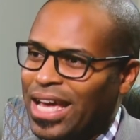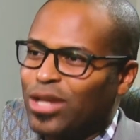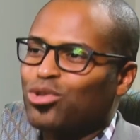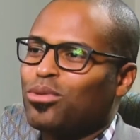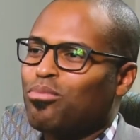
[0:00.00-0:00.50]

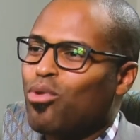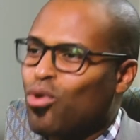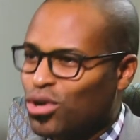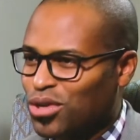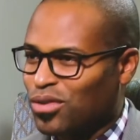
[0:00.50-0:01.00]
extra
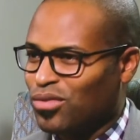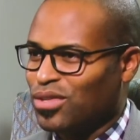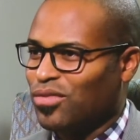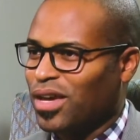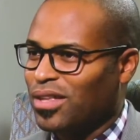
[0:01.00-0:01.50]
portion of his
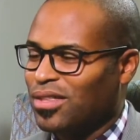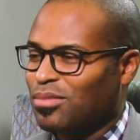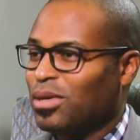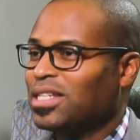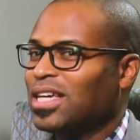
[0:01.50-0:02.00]
faith
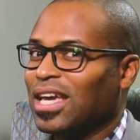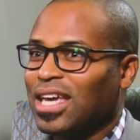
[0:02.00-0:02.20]
by saying,